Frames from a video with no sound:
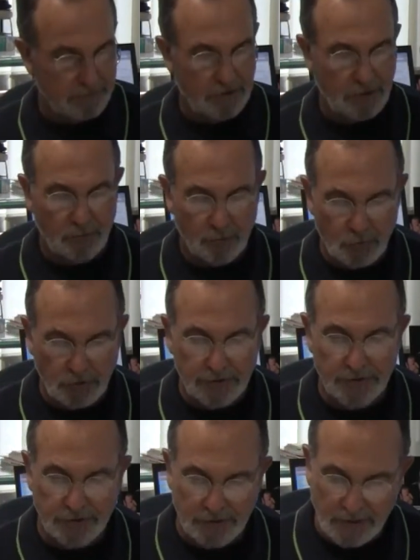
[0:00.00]

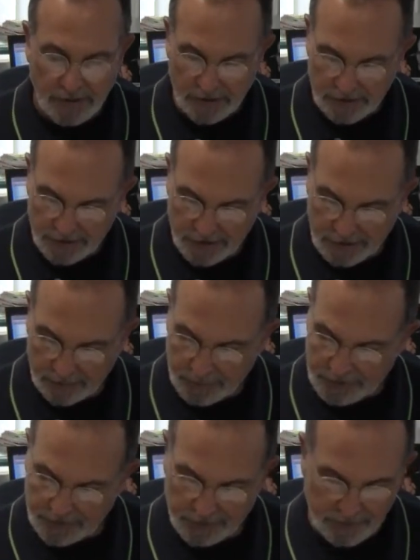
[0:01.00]
important
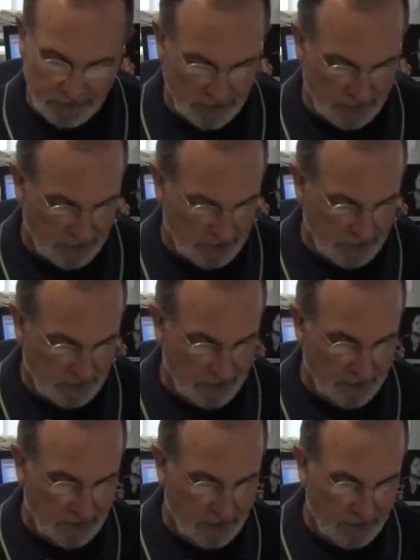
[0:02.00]
concepts
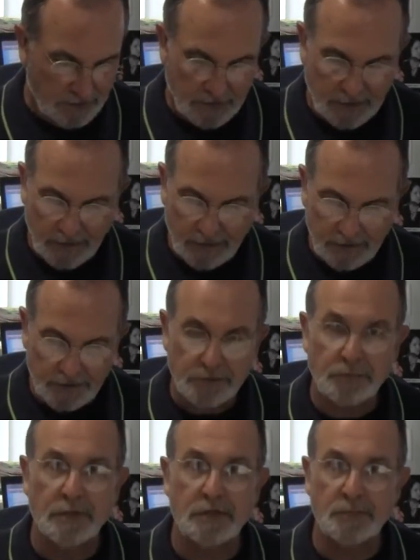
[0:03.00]
that I just
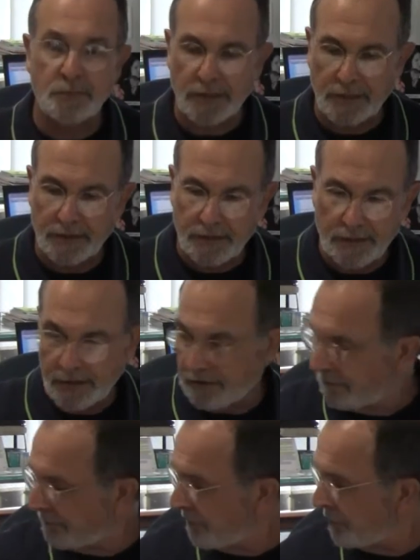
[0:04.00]
want to spend a
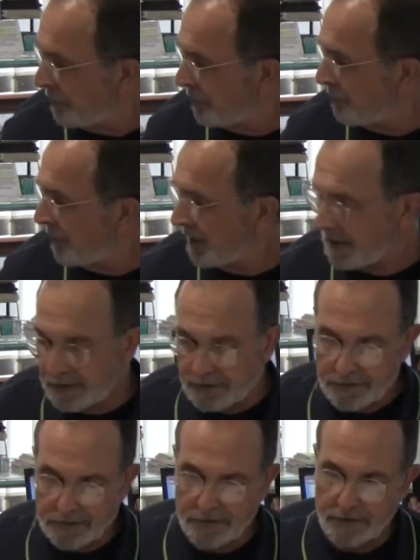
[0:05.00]
few
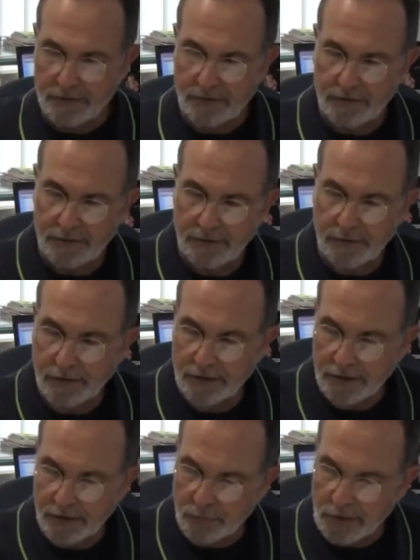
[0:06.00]
minutes
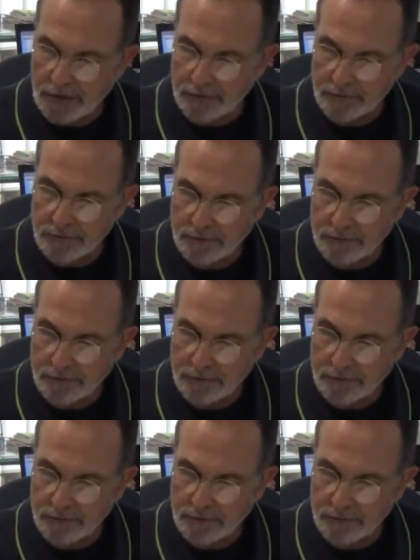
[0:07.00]
talking about.